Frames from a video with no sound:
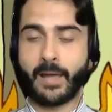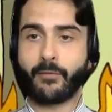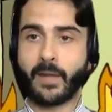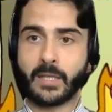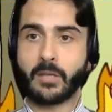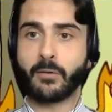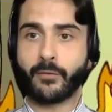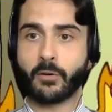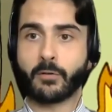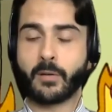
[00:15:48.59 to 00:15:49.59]
FAQ
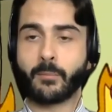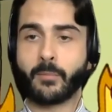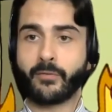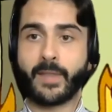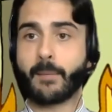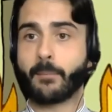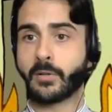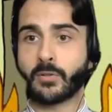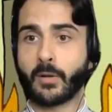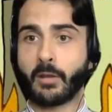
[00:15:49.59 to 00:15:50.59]
forum for that
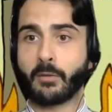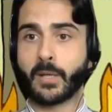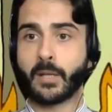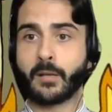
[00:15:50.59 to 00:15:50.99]
module open